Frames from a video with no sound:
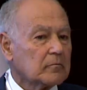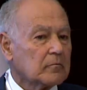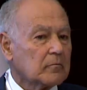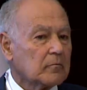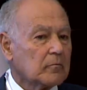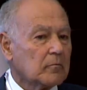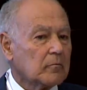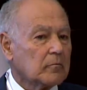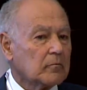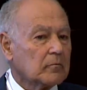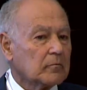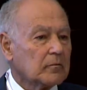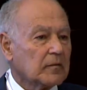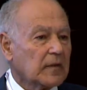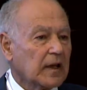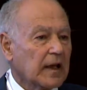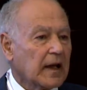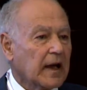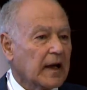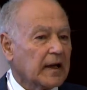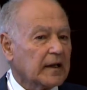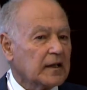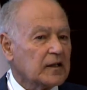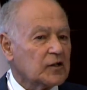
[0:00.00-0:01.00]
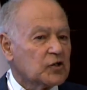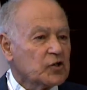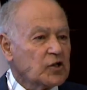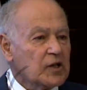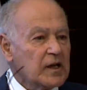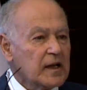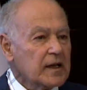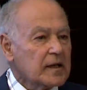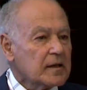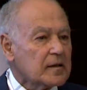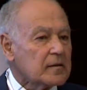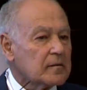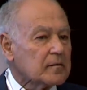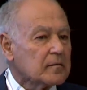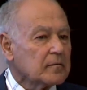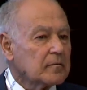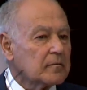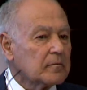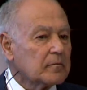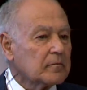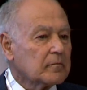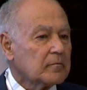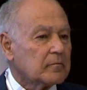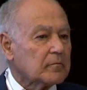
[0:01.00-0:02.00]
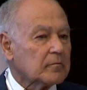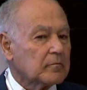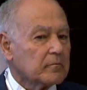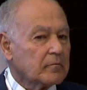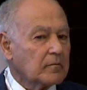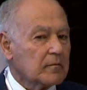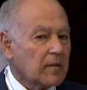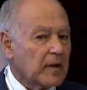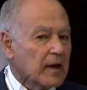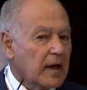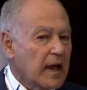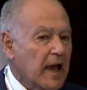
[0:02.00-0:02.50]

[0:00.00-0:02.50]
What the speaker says: So immigration is something